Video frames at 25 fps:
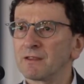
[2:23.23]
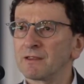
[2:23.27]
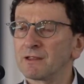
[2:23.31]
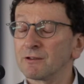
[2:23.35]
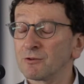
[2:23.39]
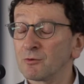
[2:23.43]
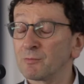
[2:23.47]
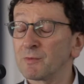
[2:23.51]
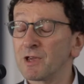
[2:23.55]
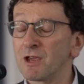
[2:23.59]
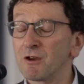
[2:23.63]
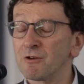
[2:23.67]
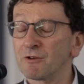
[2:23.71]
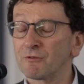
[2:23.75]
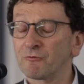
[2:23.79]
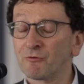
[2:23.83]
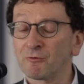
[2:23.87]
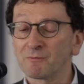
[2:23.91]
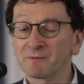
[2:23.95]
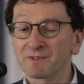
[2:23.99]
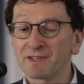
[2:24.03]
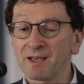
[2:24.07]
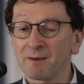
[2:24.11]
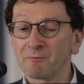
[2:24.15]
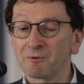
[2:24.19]
you'll be hearing
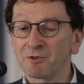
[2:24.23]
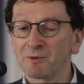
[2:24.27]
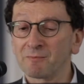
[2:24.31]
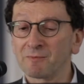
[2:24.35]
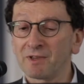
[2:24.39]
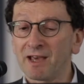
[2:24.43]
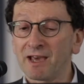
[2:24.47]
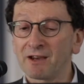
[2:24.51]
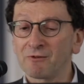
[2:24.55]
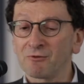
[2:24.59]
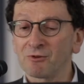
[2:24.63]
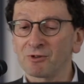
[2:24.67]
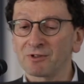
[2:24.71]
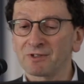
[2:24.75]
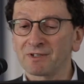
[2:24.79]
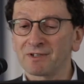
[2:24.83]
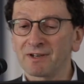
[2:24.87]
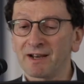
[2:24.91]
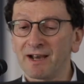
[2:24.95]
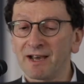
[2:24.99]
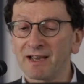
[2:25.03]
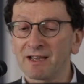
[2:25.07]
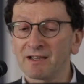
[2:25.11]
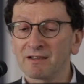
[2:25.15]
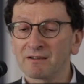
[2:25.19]
from some of them later on
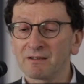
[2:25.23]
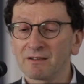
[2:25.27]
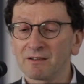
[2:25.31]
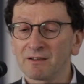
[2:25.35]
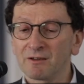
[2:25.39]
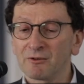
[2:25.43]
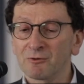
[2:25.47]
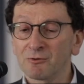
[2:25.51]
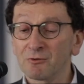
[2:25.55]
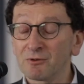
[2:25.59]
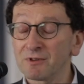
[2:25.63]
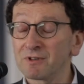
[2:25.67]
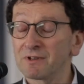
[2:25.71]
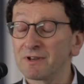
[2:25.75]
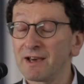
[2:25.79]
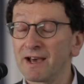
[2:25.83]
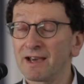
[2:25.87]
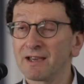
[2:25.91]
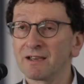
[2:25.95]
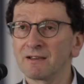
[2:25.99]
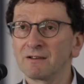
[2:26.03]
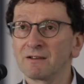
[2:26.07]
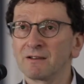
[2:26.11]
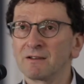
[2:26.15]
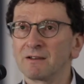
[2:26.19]
today, through the day.